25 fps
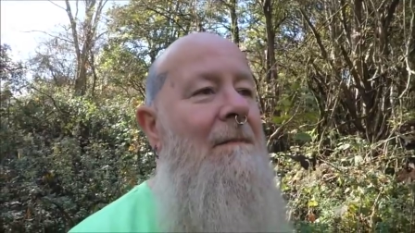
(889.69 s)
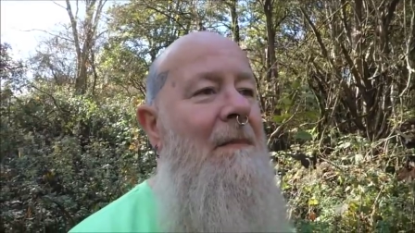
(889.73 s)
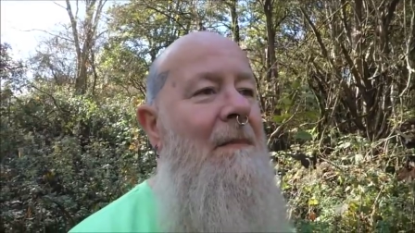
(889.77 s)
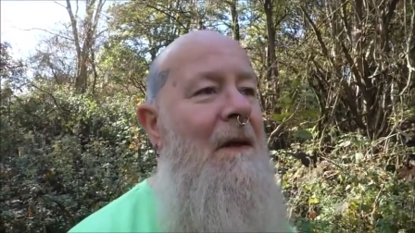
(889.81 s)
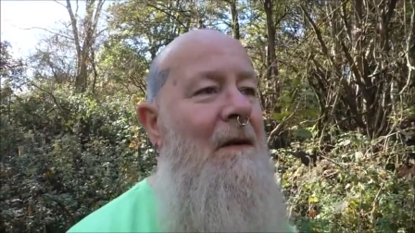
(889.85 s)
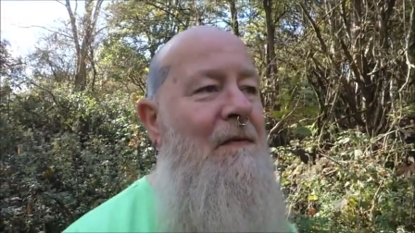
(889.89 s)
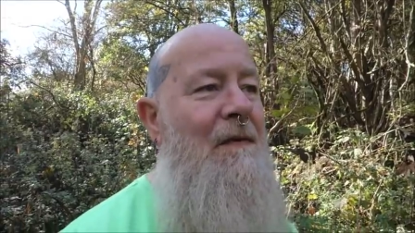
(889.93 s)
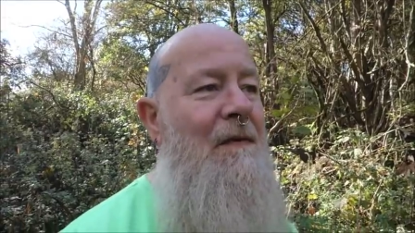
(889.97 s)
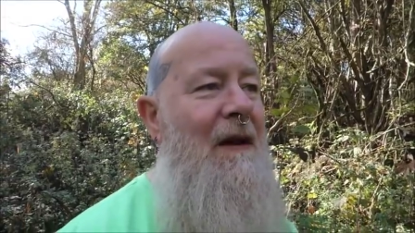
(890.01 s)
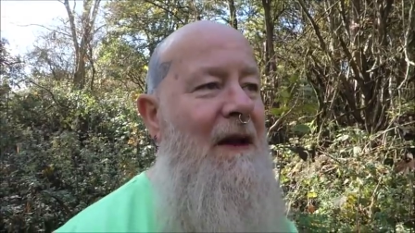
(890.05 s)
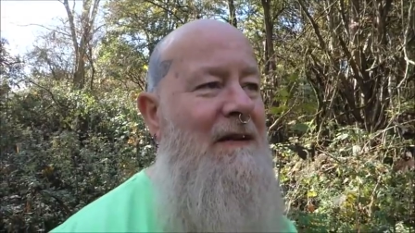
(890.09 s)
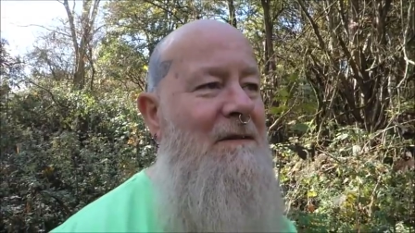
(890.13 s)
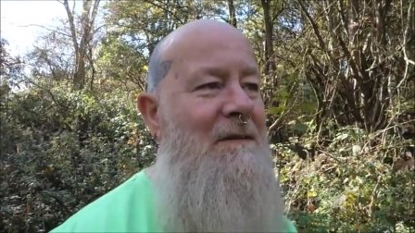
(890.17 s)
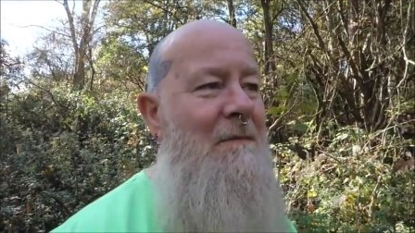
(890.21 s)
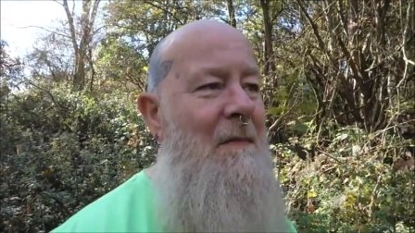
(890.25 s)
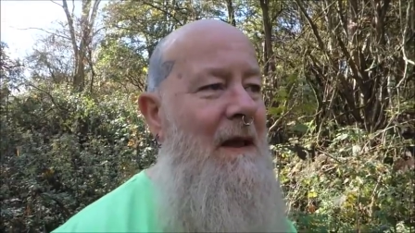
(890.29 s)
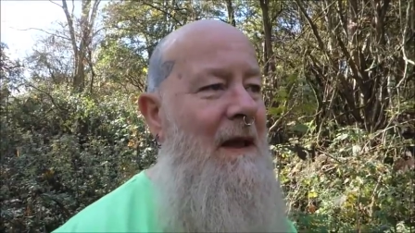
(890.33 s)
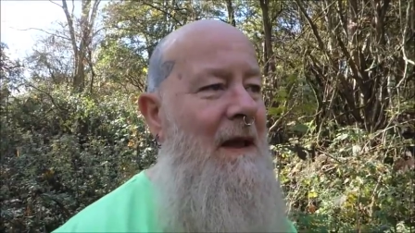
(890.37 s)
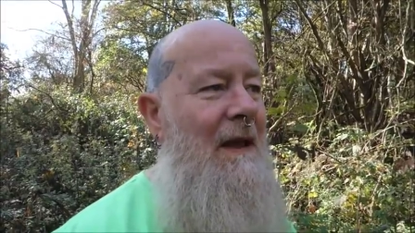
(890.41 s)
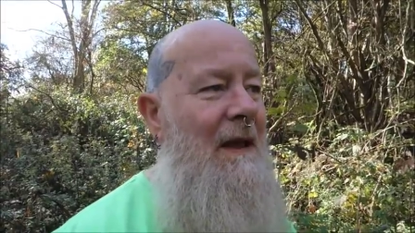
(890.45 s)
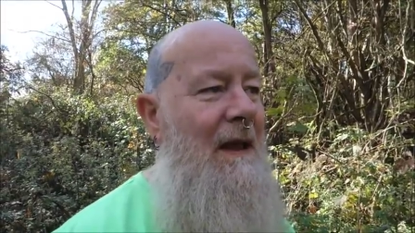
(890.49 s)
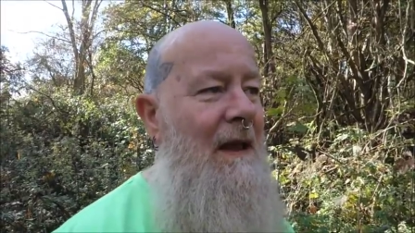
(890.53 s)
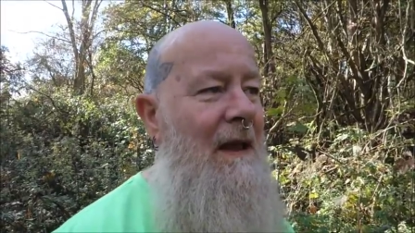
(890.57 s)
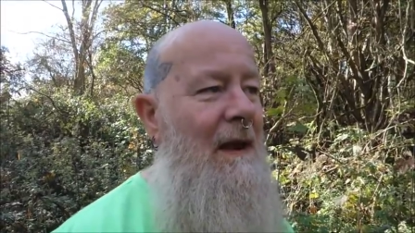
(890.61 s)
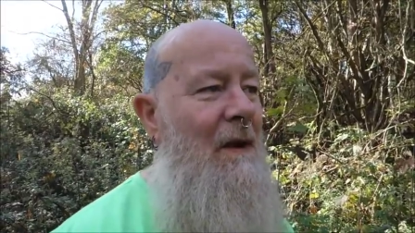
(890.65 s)
affects
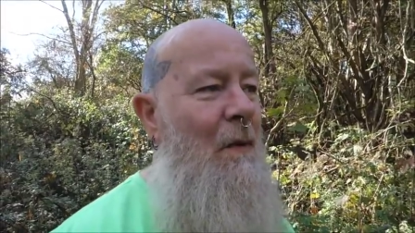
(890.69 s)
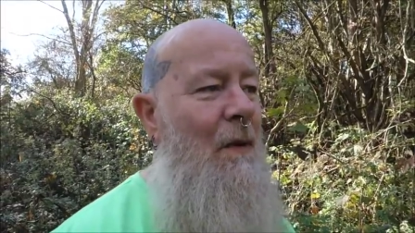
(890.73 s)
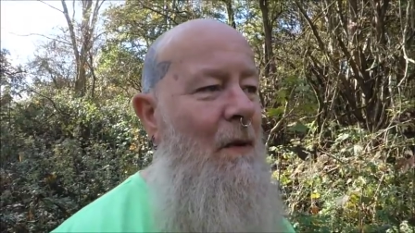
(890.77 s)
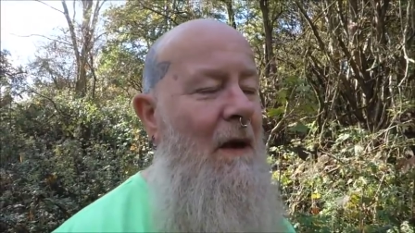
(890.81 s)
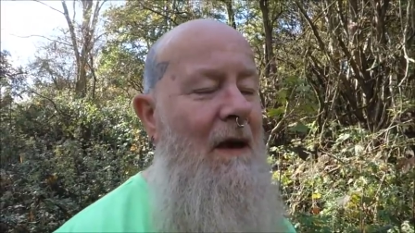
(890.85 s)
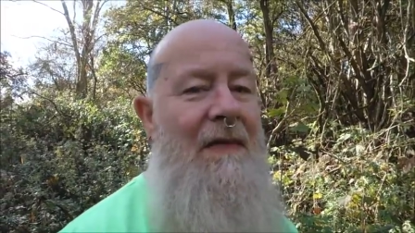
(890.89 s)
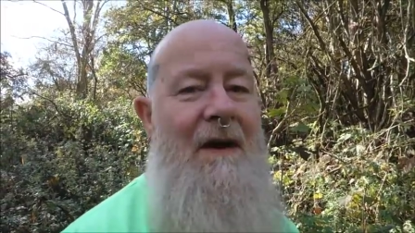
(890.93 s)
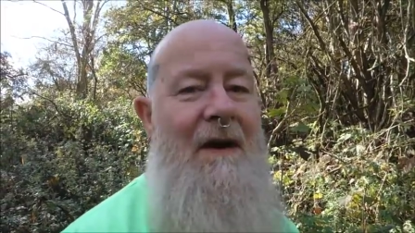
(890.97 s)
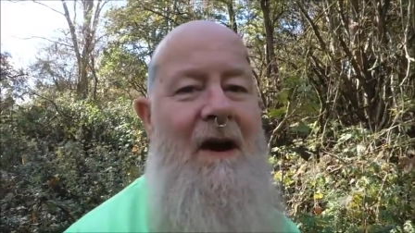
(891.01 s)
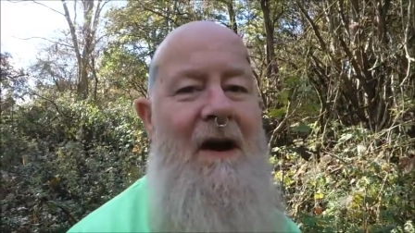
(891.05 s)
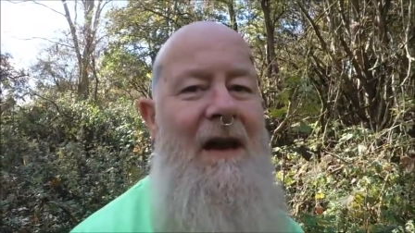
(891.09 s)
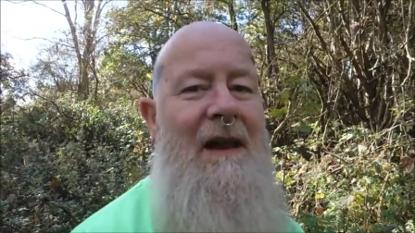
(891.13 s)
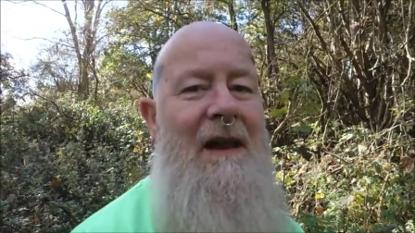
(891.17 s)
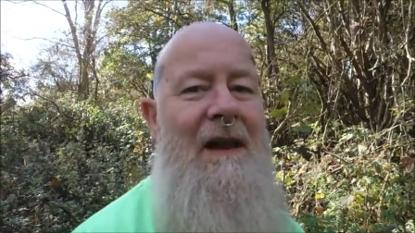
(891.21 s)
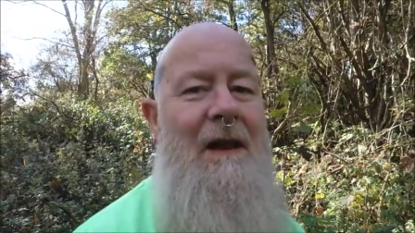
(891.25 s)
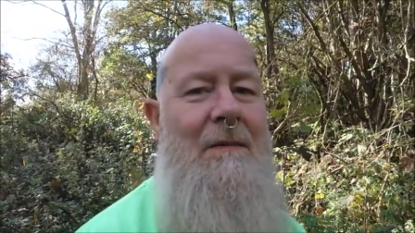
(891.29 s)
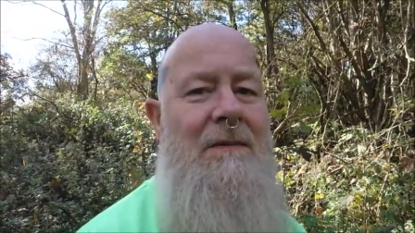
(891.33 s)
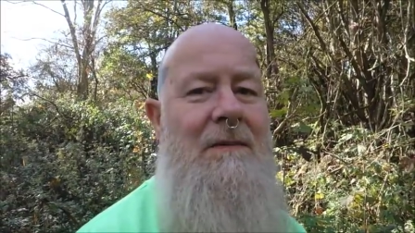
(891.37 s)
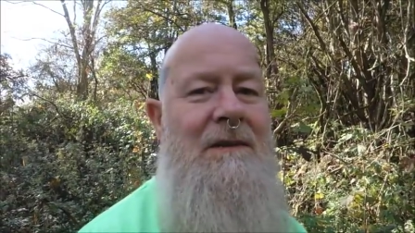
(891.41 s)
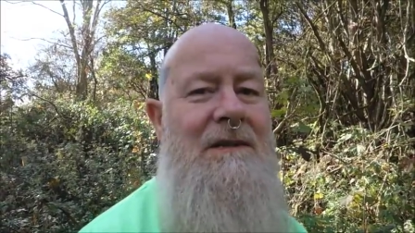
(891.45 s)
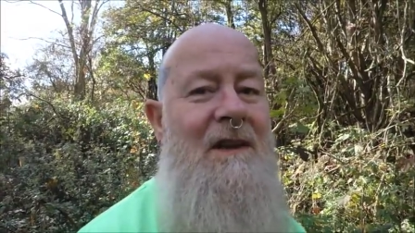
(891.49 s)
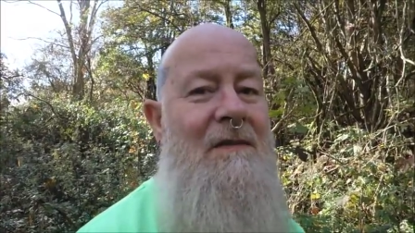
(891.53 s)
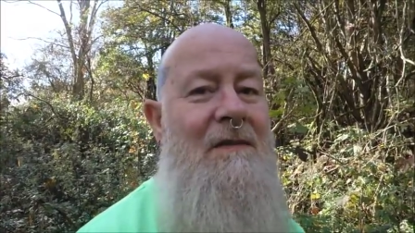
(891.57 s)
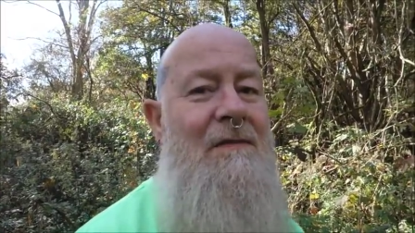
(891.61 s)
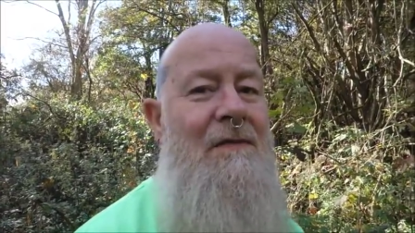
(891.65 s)
me in a way that I end up
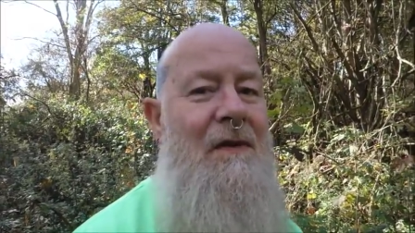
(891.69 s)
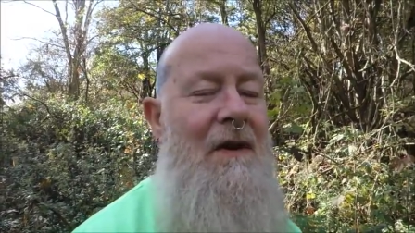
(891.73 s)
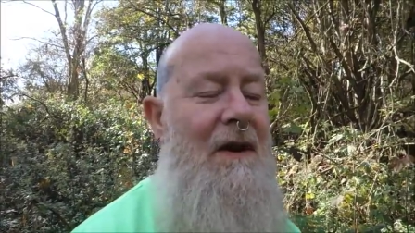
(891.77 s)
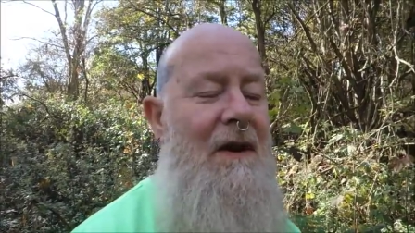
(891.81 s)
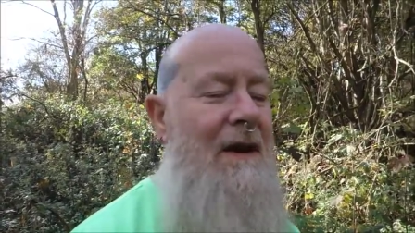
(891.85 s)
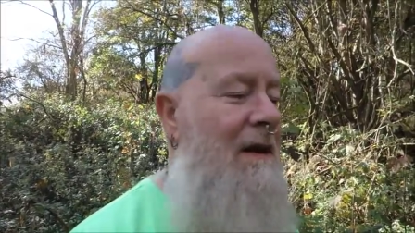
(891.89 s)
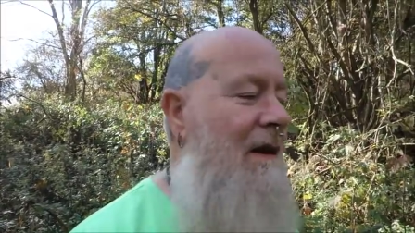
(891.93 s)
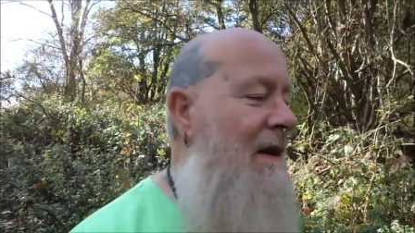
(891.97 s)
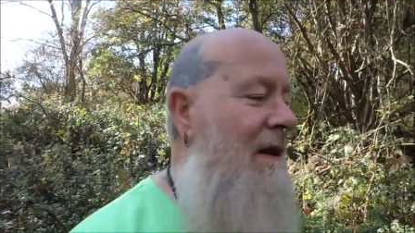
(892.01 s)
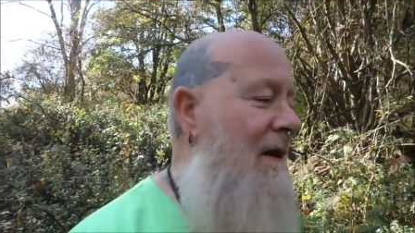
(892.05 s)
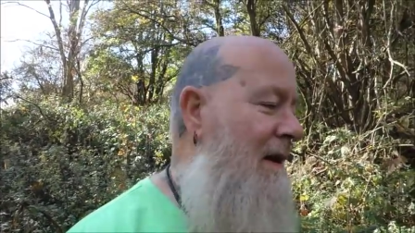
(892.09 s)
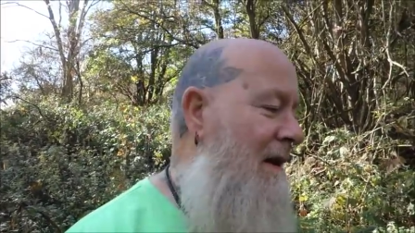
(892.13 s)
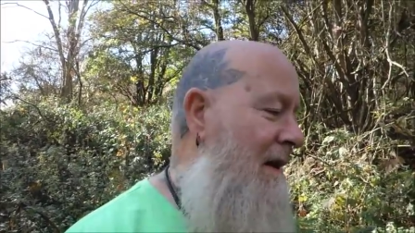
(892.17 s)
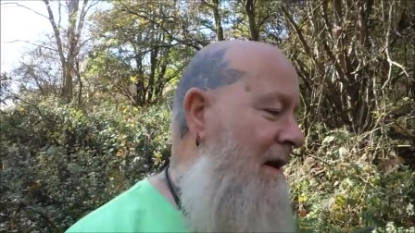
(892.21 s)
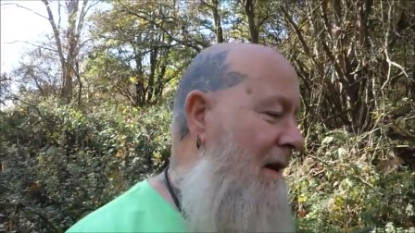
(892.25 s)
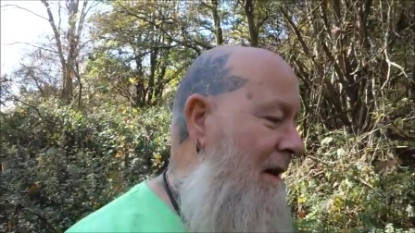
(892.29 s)
suffering